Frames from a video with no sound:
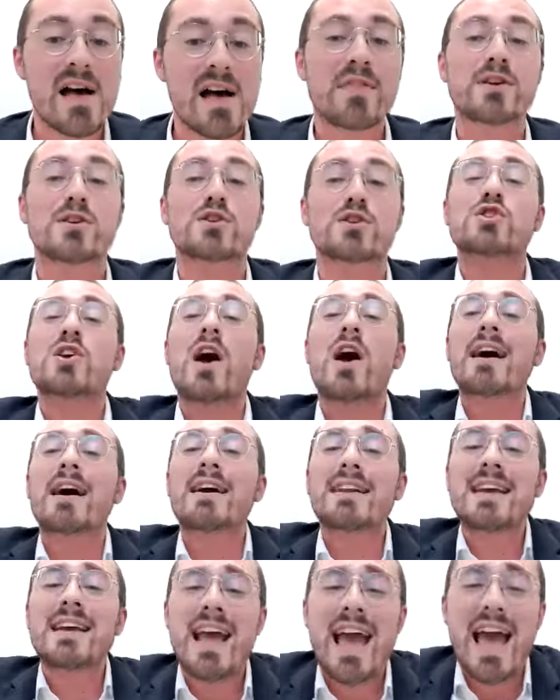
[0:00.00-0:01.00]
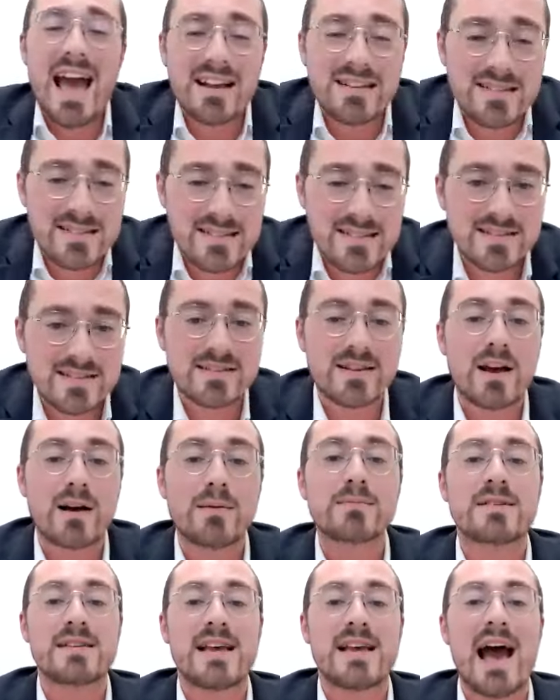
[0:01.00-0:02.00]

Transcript: The shining essence comes